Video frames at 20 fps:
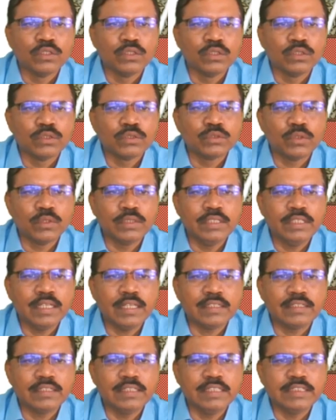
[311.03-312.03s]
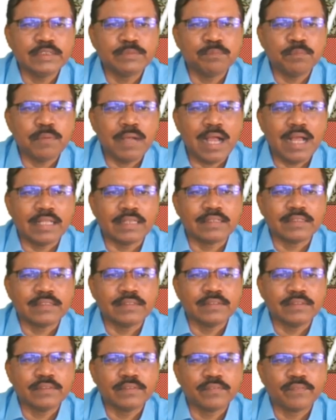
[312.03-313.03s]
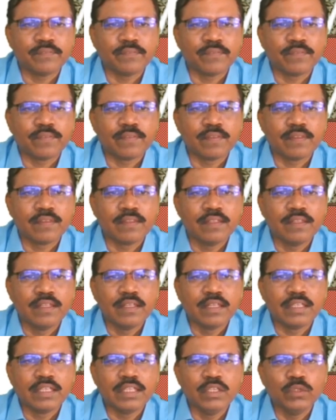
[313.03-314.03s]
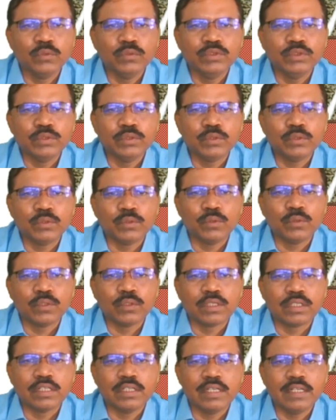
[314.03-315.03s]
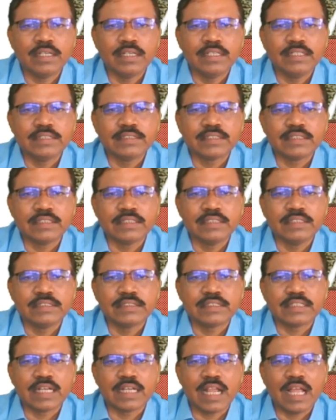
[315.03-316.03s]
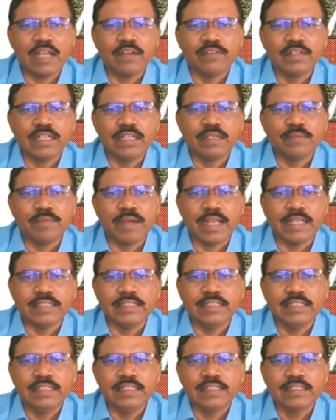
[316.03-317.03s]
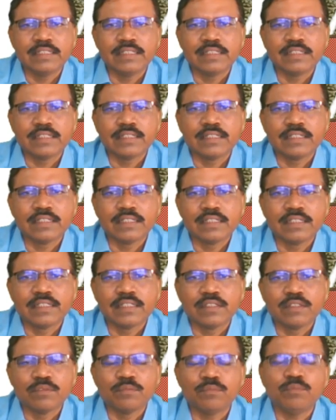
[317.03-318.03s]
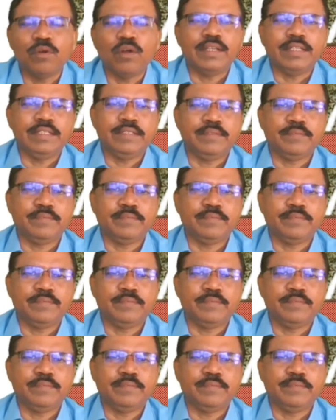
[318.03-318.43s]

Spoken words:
So here this path gives you total distance traveled by the body.